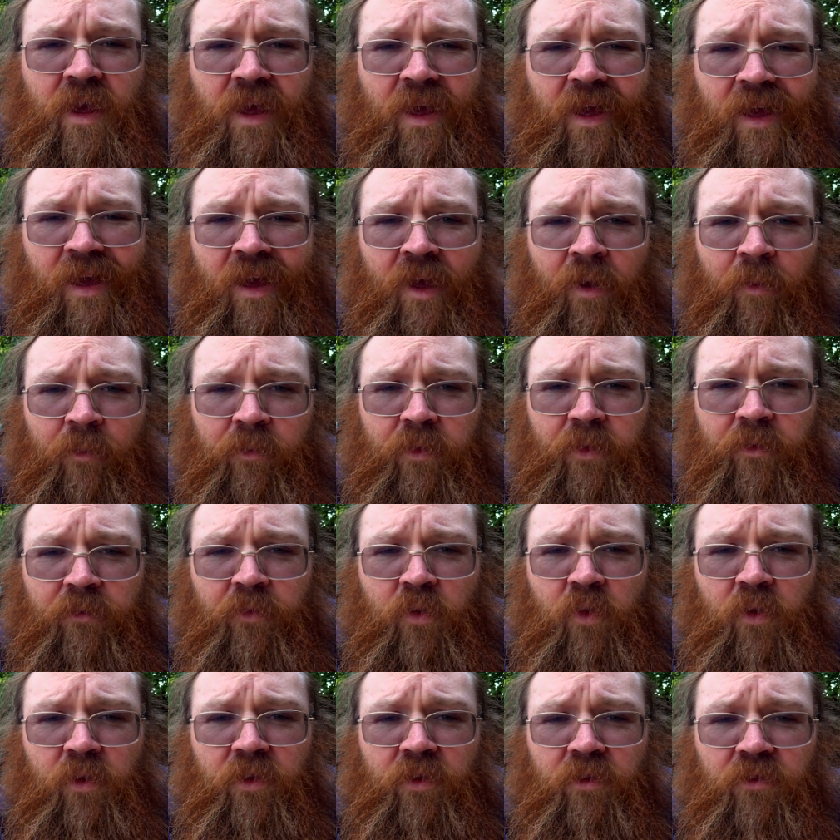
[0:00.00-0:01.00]

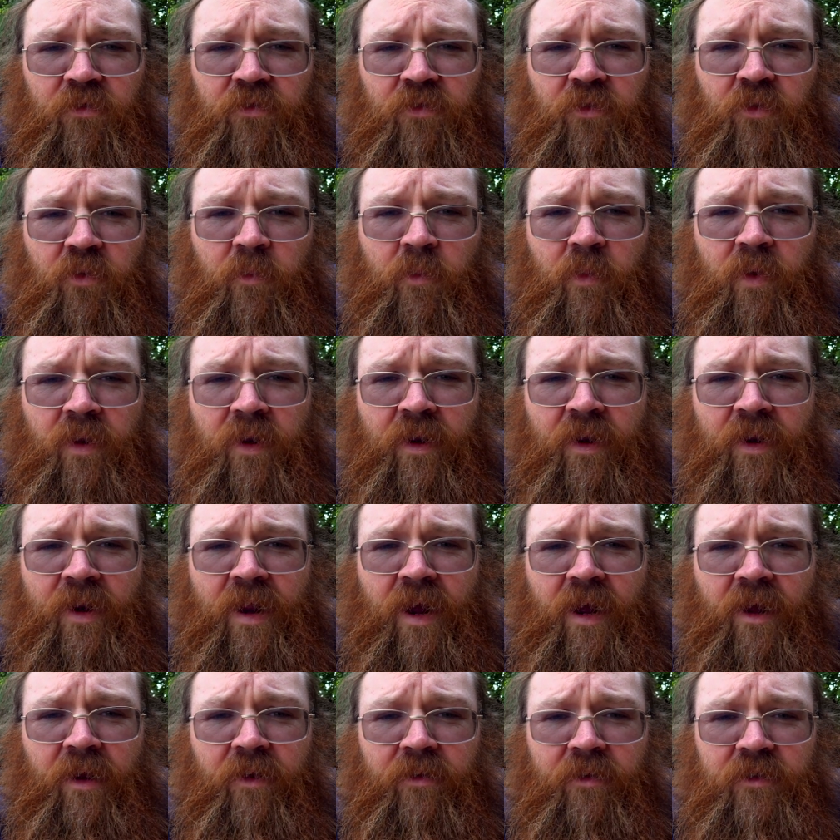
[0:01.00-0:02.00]
You've got your zoom in and
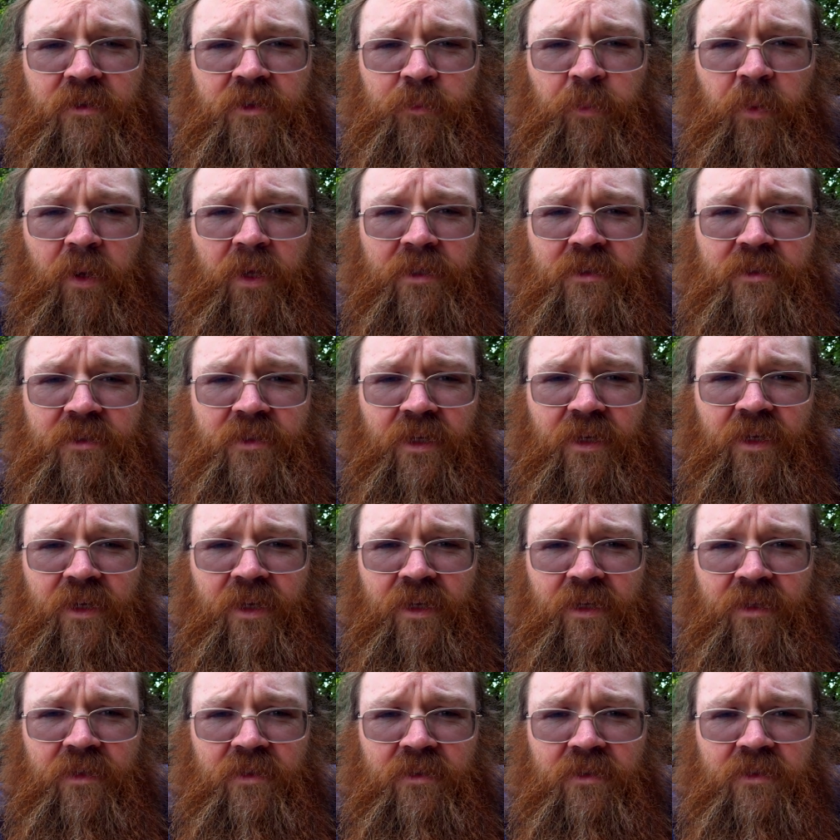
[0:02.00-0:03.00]
out display
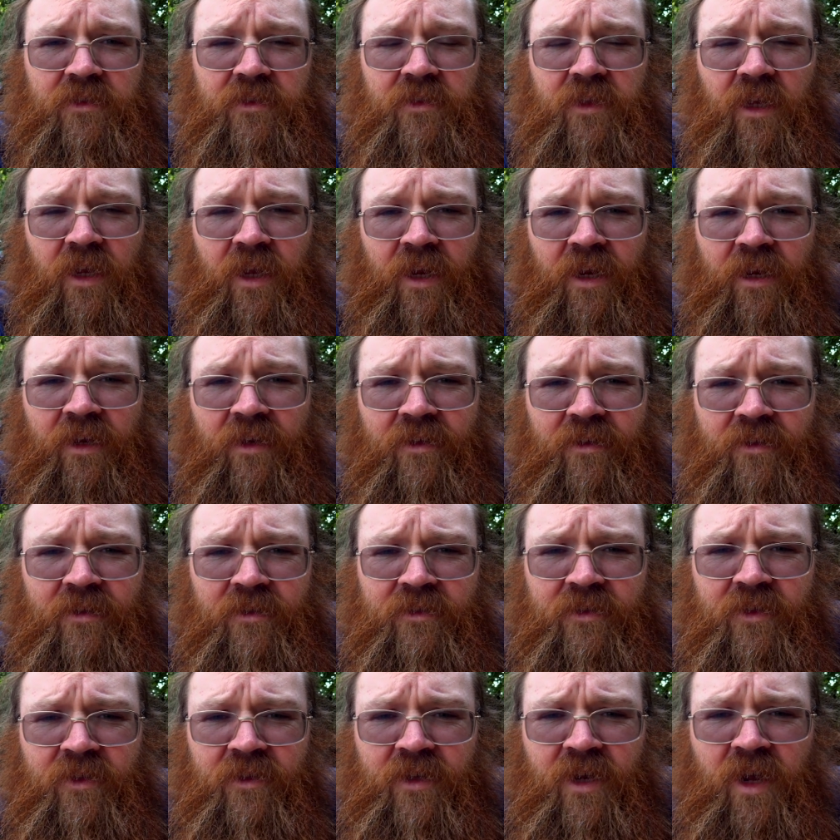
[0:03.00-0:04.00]
settings, and
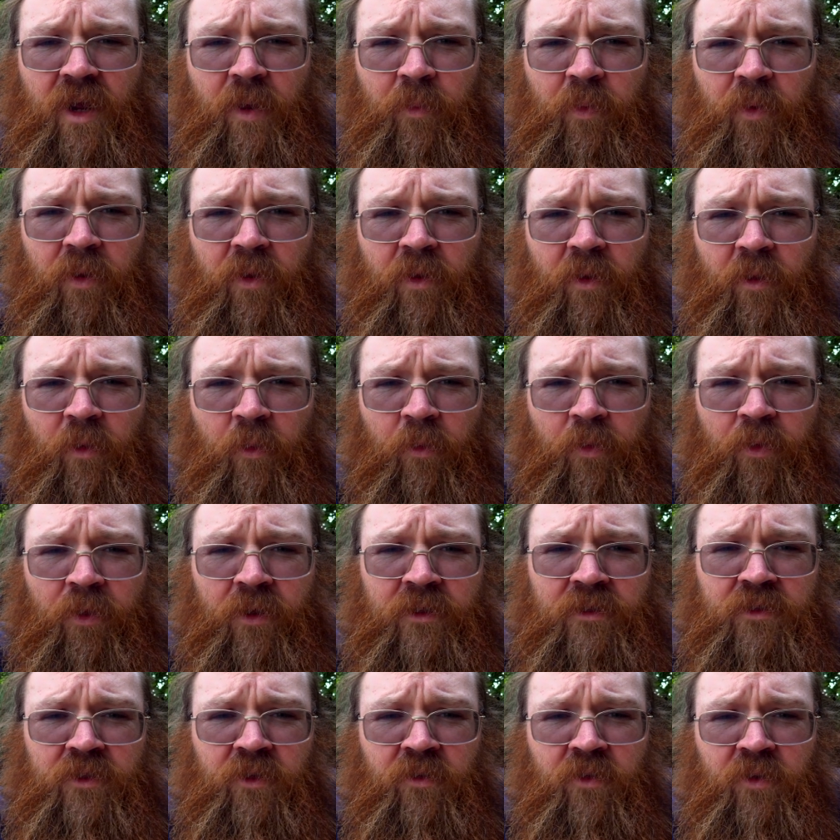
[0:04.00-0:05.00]
there's a couple of little
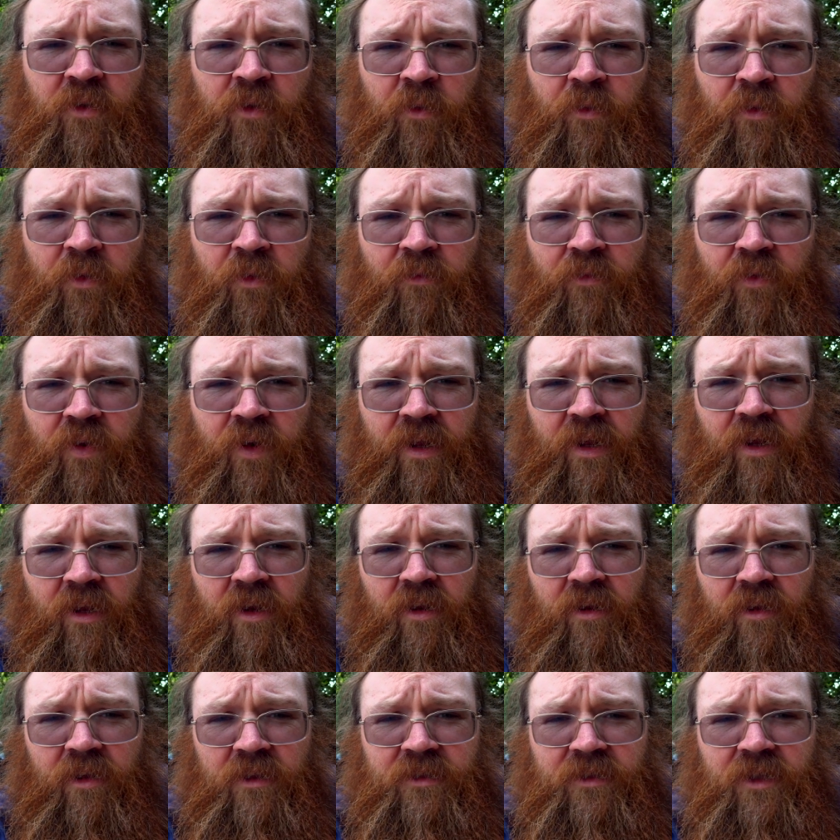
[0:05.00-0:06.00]
things you can do with the
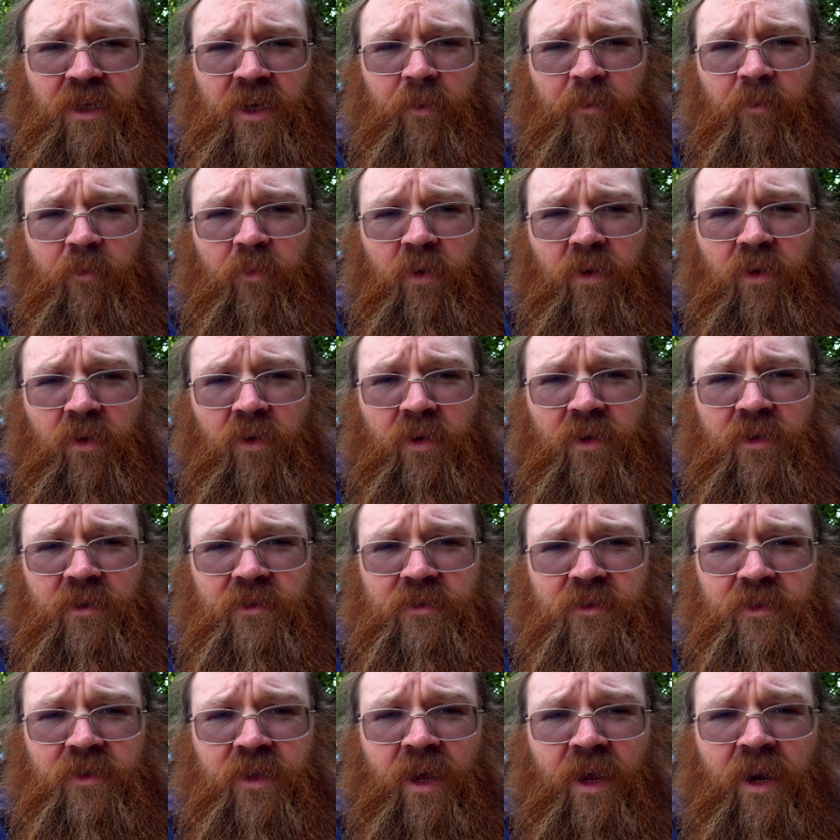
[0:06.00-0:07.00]
video, like set up grid
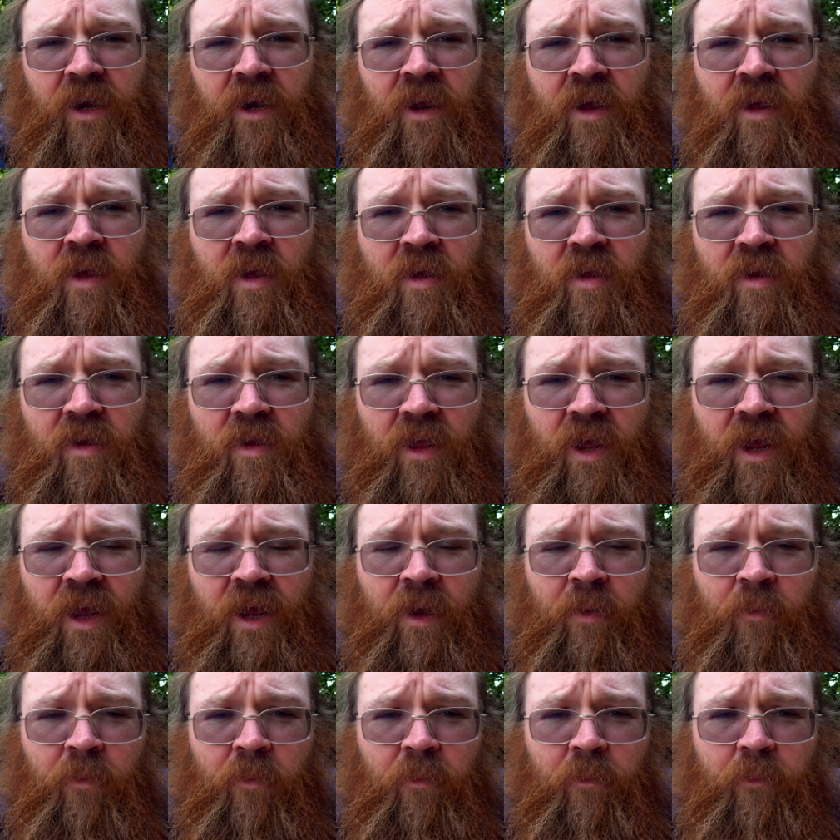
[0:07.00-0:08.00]
lines and that,
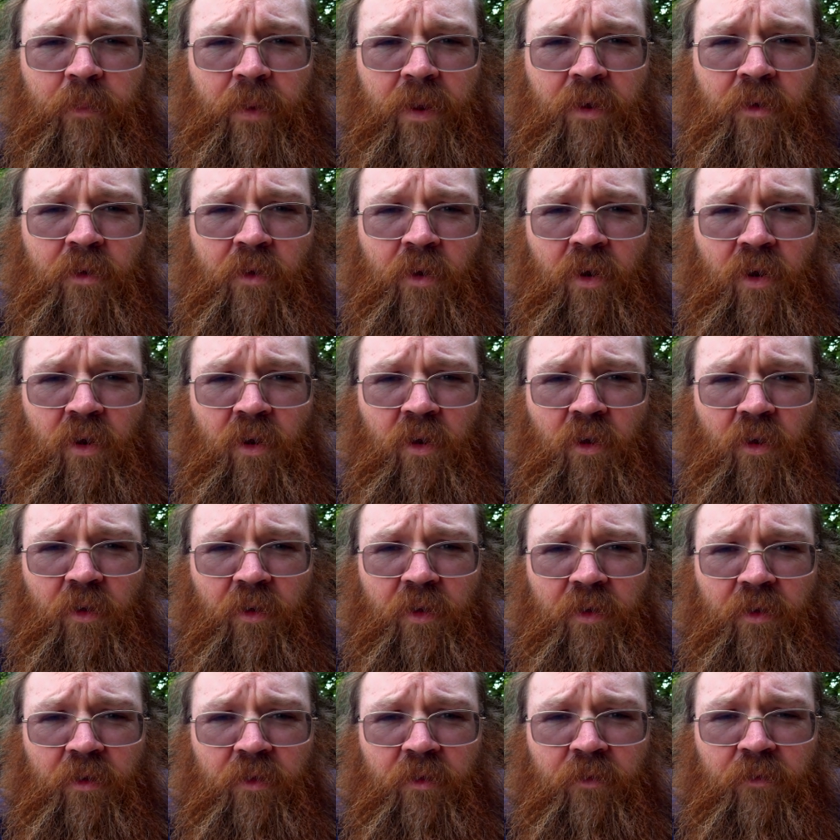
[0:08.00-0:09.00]
but not a
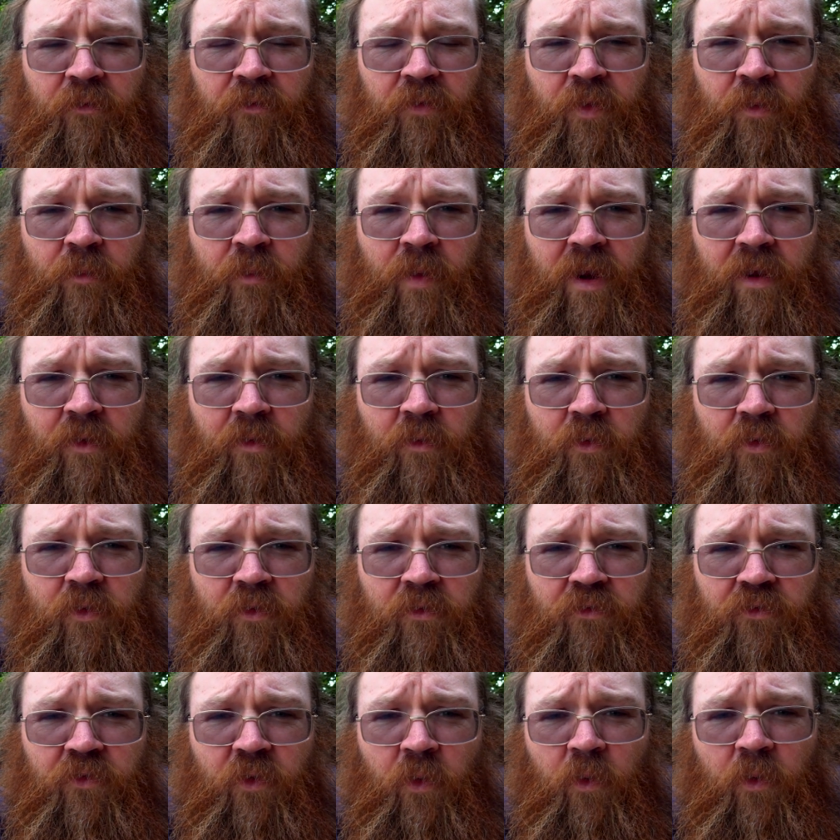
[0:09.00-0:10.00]
lot of the manual
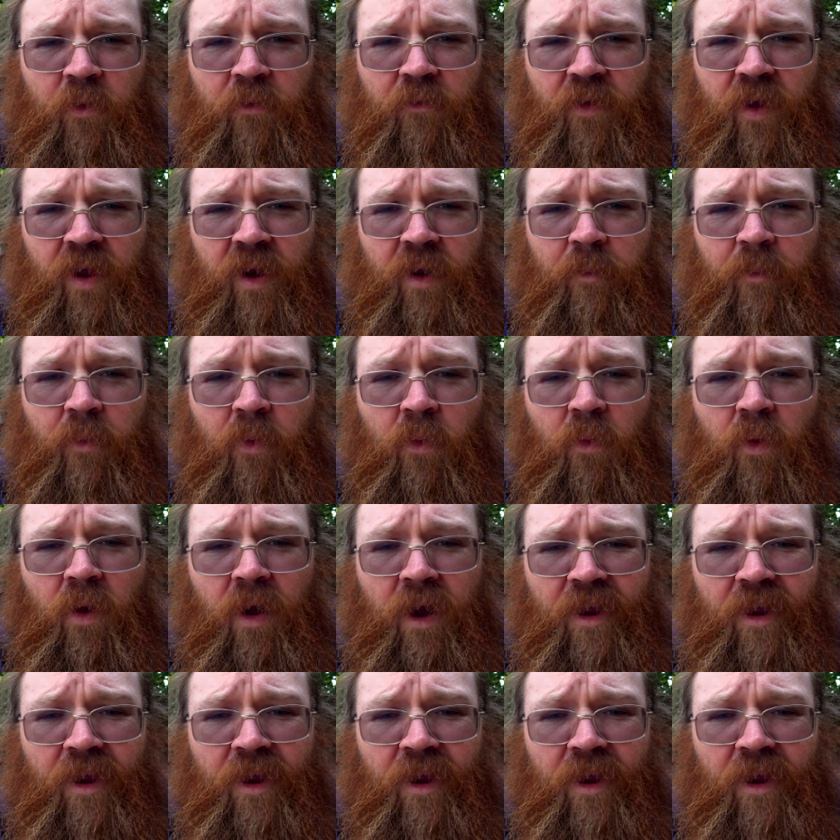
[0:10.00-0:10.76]
control available.